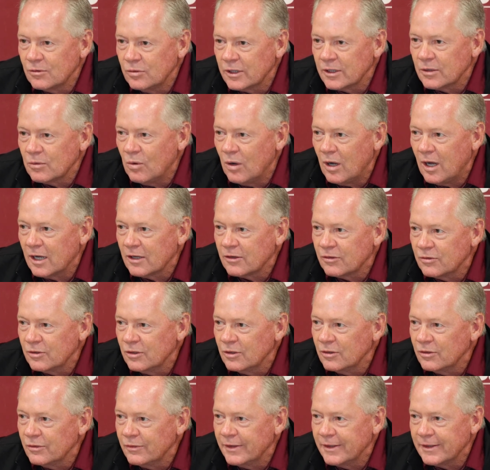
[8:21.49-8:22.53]
quick walk
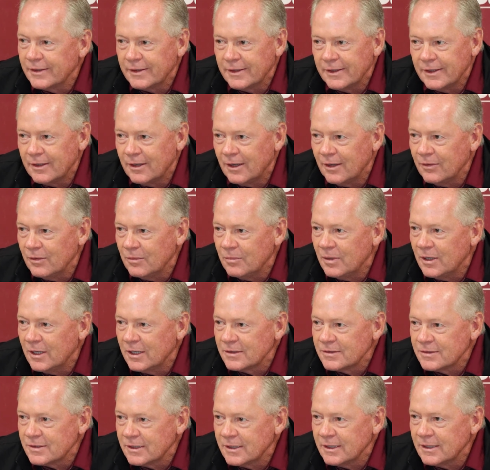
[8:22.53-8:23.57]
through, then get on the
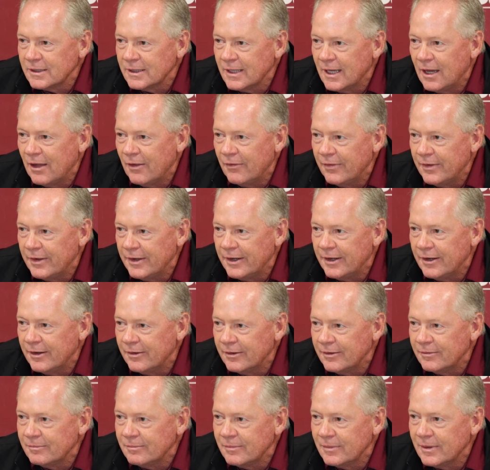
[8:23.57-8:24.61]
bus and get down
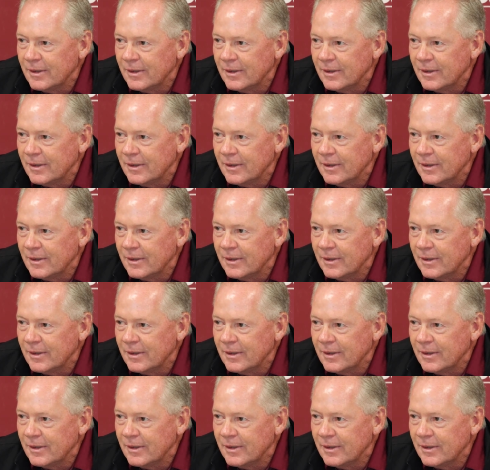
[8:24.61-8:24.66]
there.